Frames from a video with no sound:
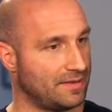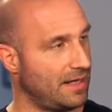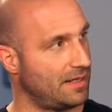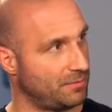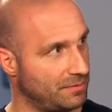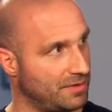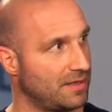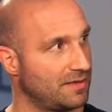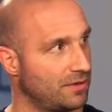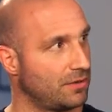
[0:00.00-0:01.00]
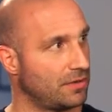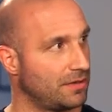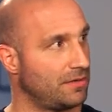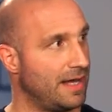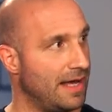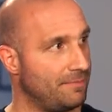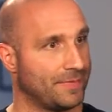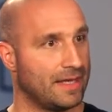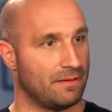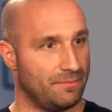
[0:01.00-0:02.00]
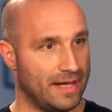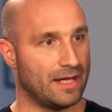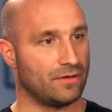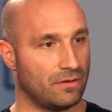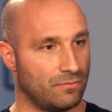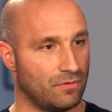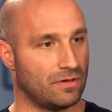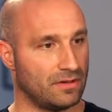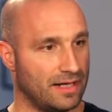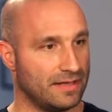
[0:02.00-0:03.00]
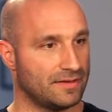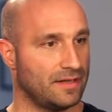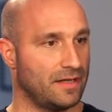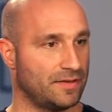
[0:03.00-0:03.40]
as we were discussing earlier, that men are more or less